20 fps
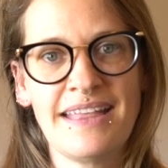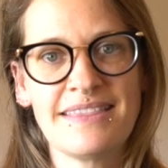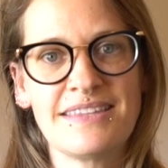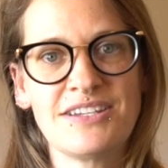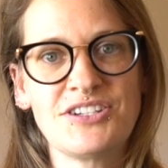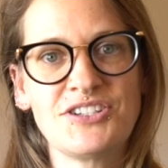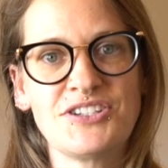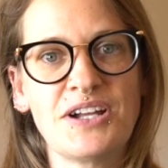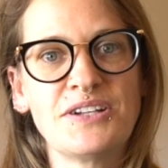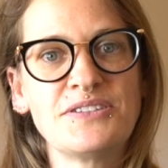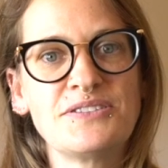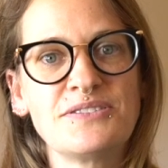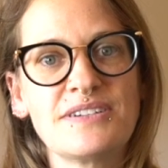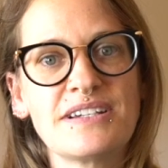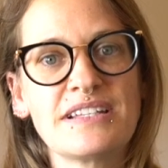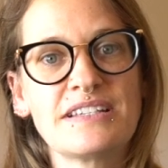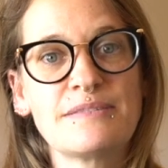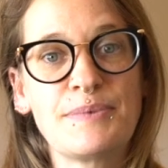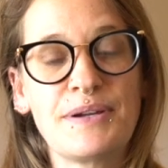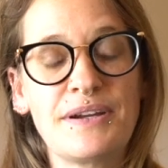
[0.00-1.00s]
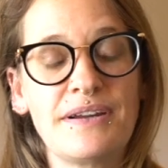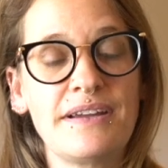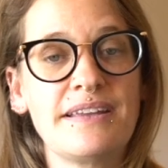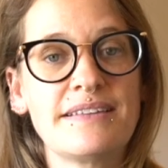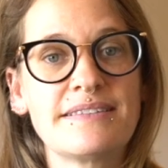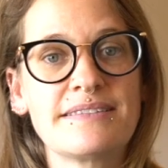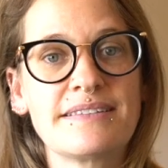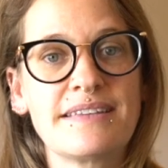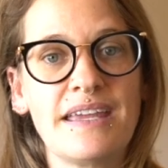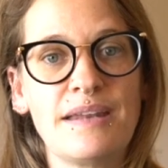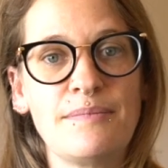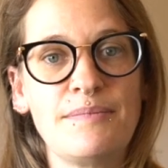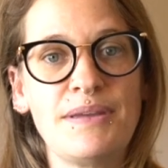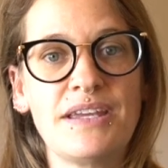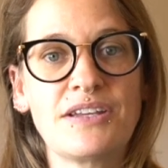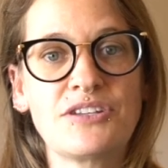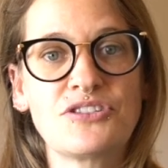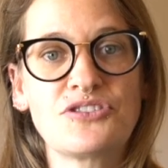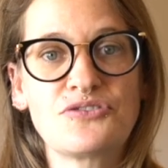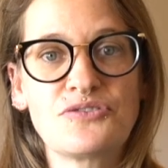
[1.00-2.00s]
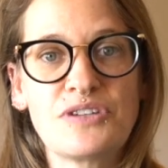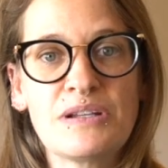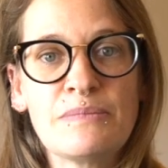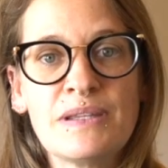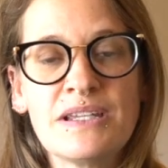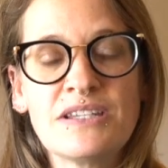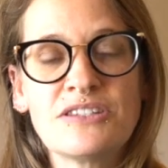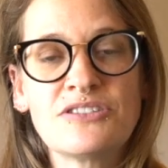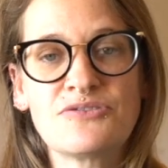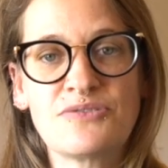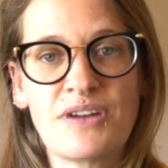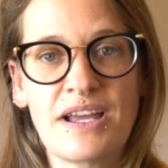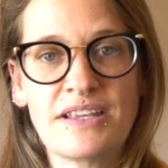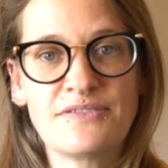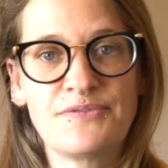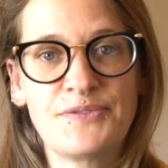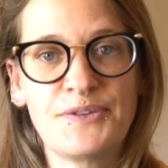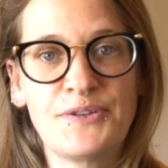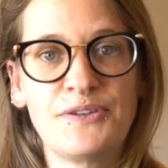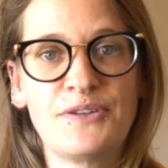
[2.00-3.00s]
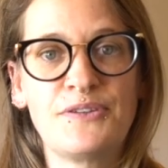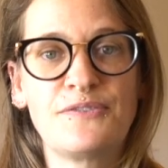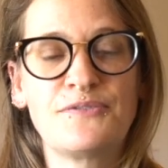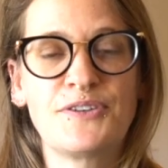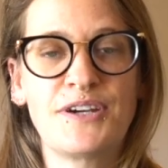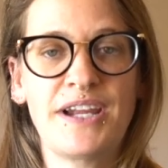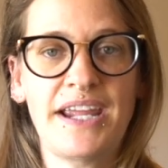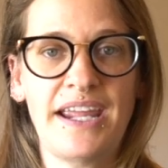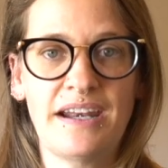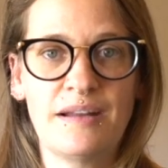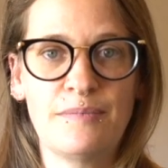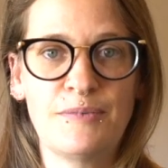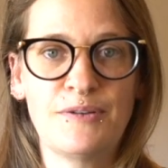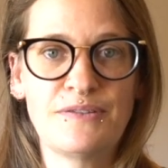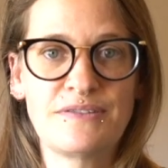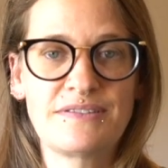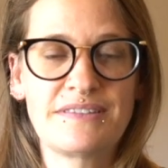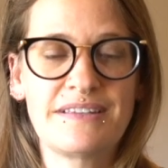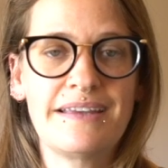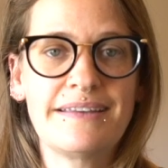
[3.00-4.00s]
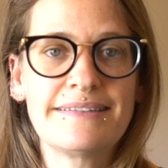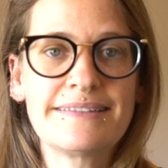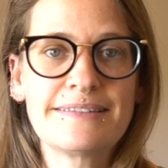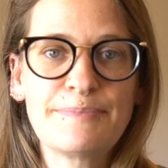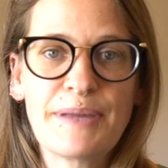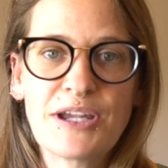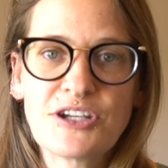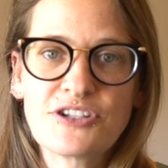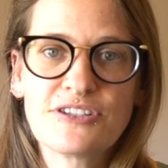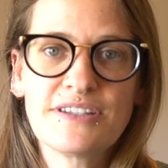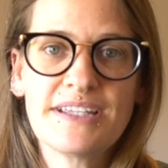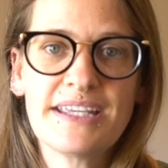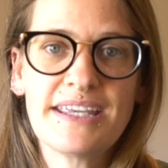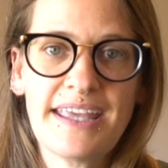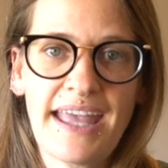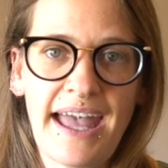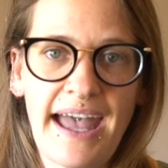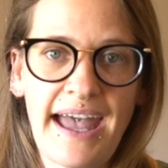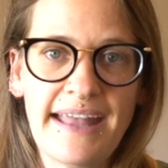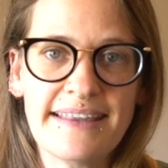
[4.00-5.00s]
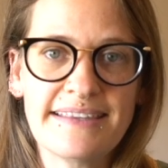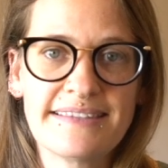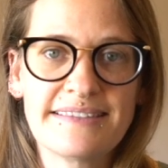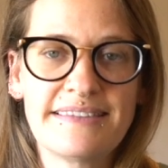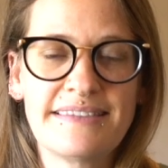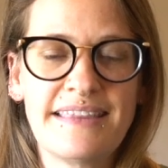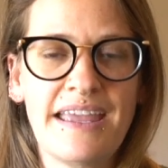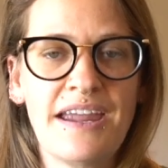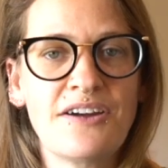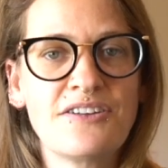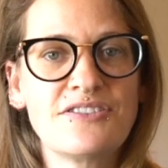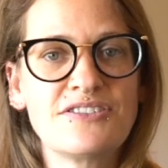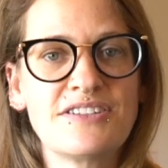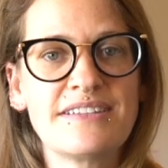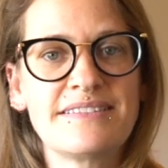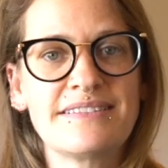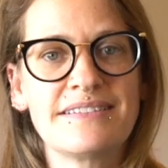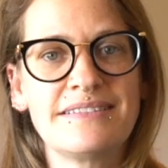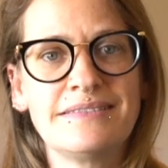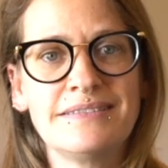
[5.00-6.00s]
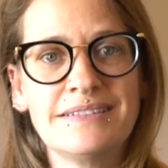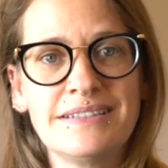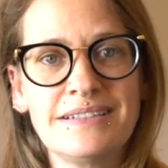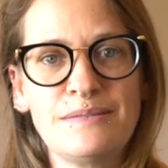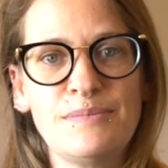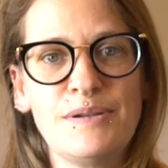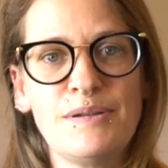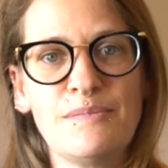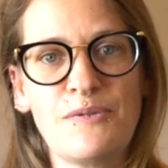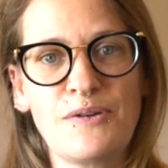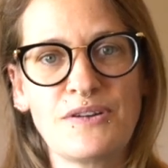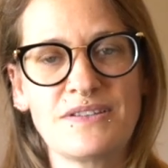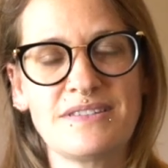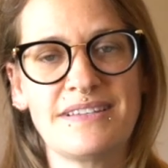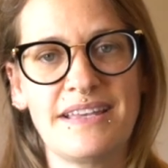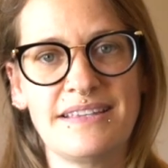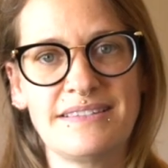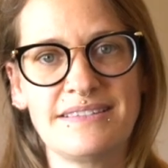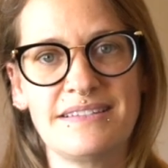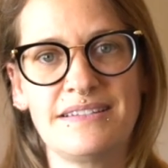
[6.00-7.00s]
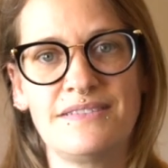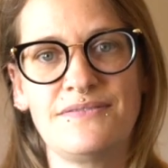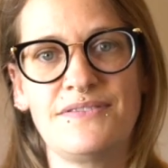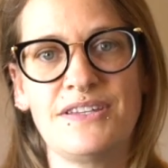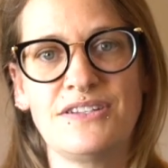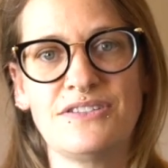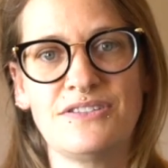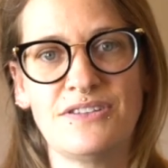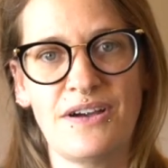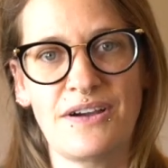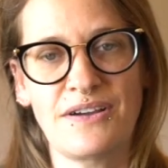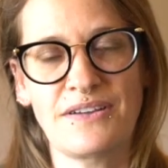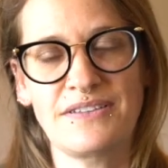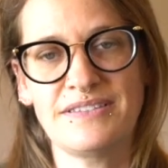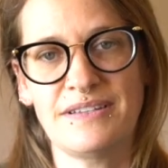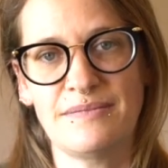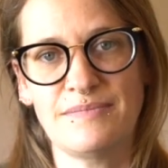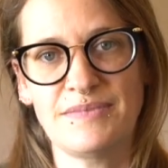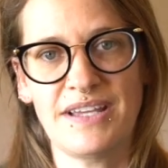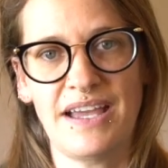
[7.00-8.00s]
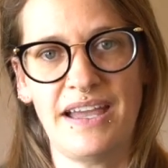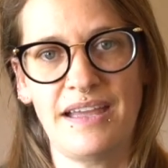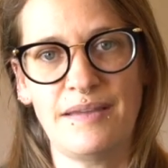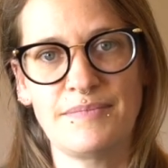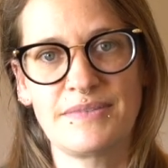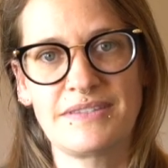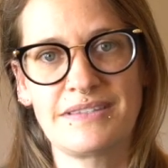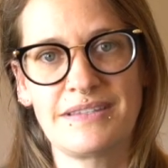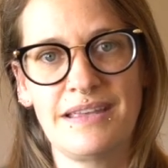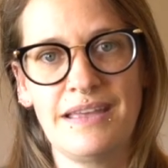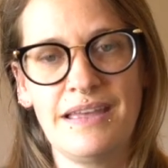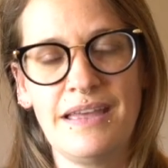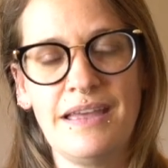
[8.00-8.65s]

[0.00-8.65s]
The shelter experience can be extremely stressful for animals, especially cats. They are just a little bit more sensitive than dogs sometimes.